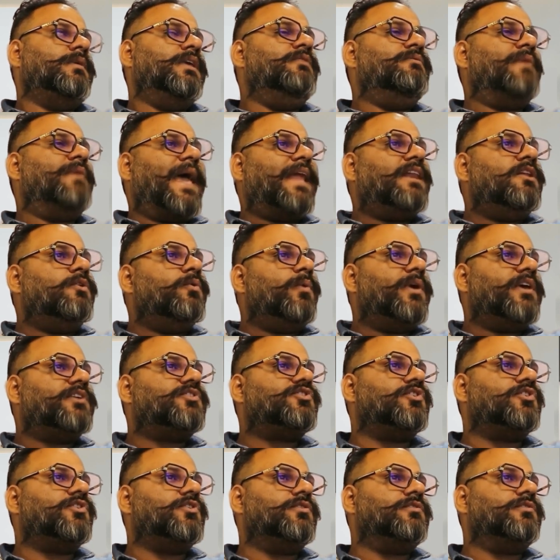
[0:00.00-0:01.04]

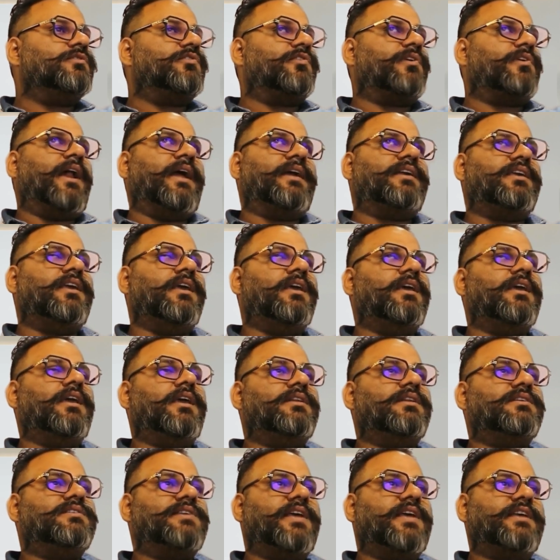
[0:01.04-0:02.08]
evaluation, tracking,
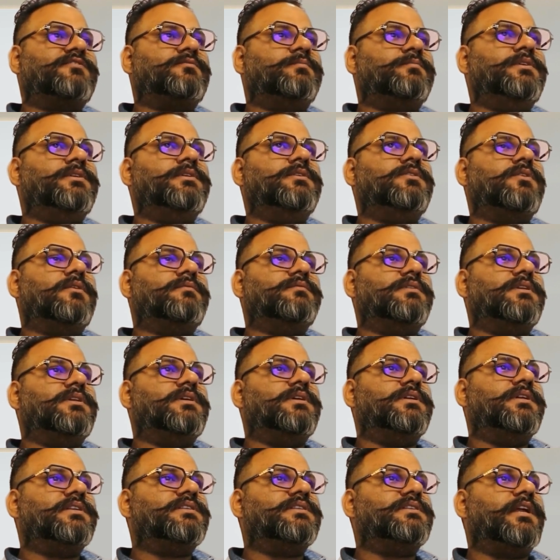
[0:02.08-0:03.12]
and assessment of the
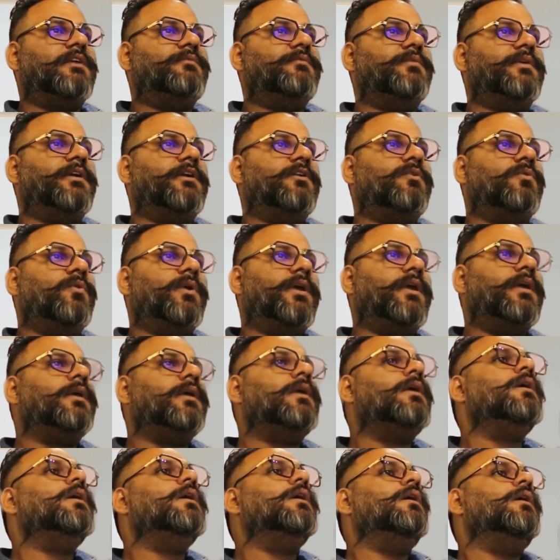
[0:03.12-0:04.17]
learnings that we are
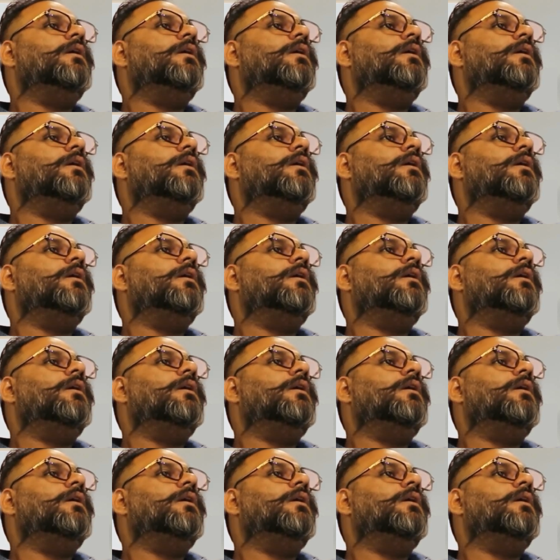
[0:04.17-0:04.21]
doing.